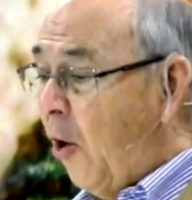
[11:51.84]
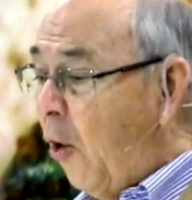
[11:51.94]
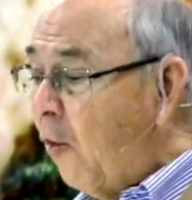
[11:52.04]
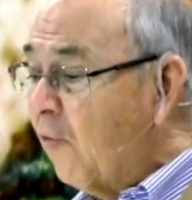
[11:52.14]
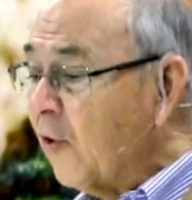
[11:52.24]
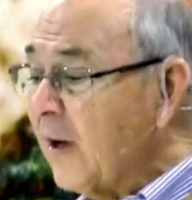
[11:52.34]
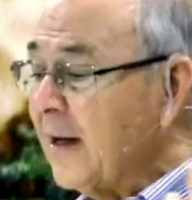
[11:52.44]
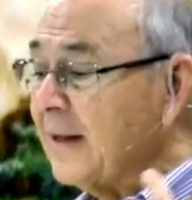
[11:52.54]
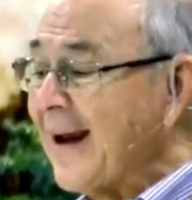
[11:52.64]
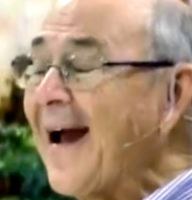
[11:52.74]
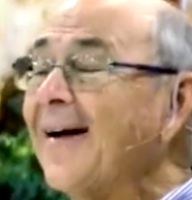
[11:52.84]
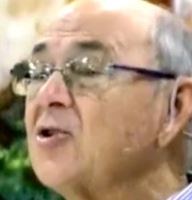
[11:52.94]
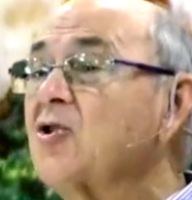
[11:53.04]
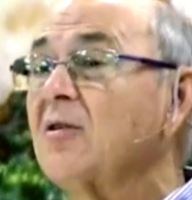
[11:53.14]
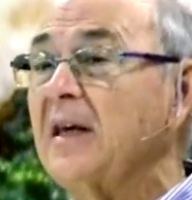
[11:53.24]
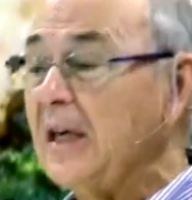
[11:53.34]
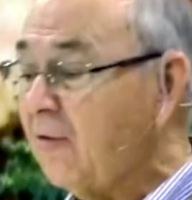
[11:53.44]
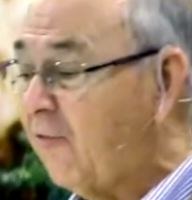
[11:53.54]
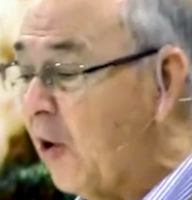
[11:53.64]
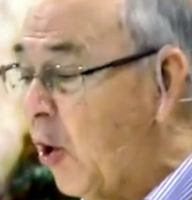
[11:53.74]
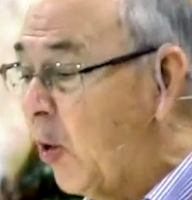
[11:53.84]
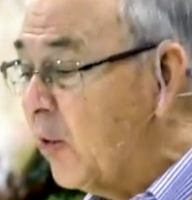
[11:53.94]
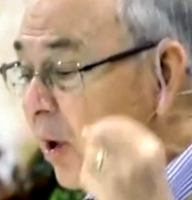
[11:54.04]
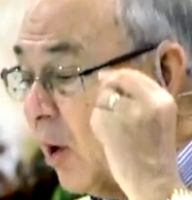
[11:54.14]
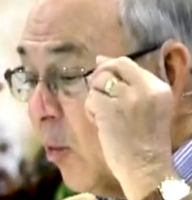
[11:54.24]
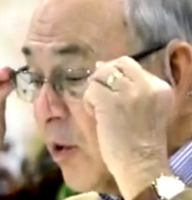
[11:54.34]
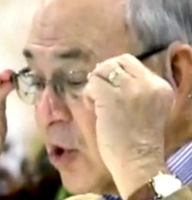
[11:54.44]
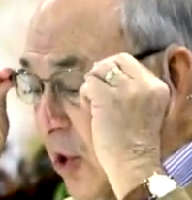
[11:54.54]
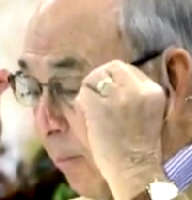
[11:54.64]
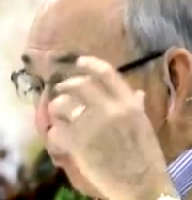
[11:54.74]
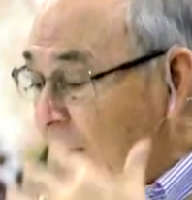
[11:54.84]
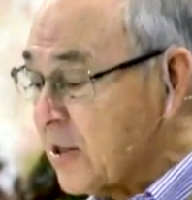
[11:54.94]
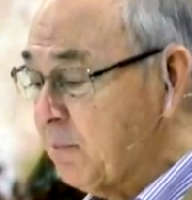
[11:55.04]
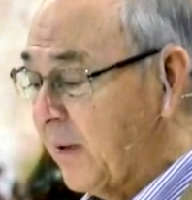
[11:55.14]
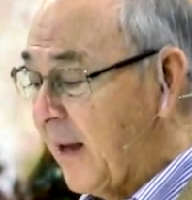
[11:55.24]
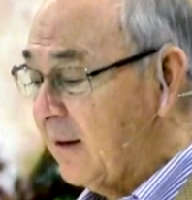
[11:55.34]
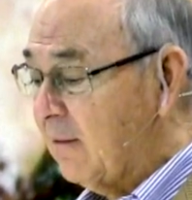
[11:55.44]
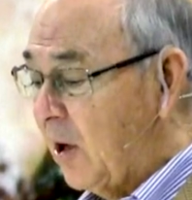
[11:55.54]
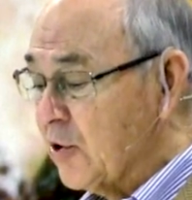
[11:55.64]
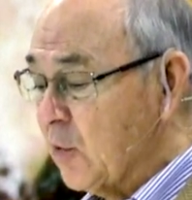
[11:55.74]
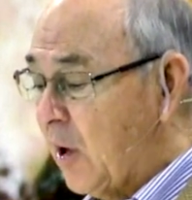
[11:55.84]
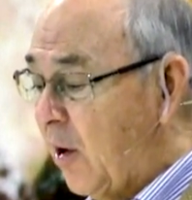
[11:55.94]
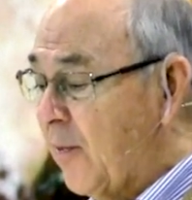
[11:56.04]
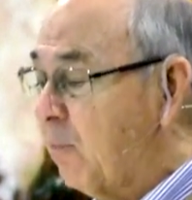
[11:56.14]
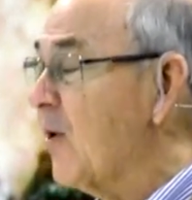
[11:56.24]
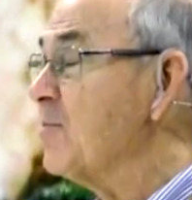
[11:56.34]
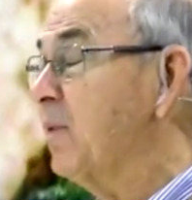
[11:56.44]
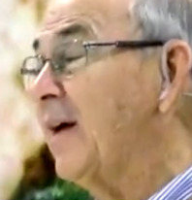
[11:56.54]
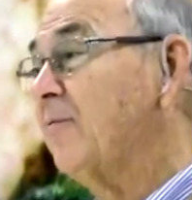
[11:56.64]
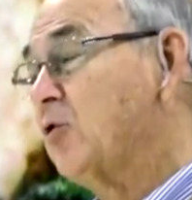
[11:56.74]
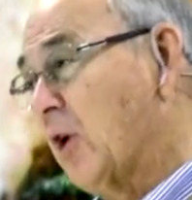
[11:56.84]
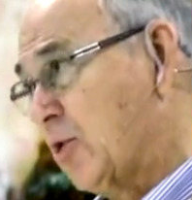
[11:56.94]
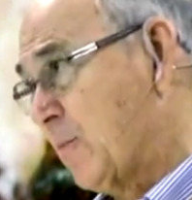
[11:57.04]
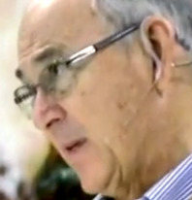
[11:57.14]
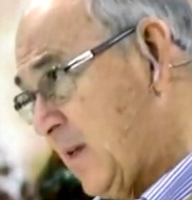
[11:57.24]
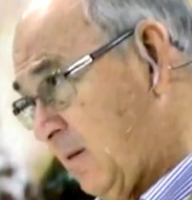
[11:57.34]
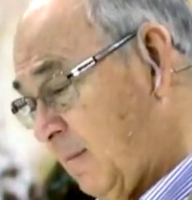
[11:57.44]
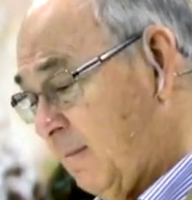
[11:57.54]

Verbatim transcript: Over and attached to the ephod was the breastplate, also called the breastplate of judgment.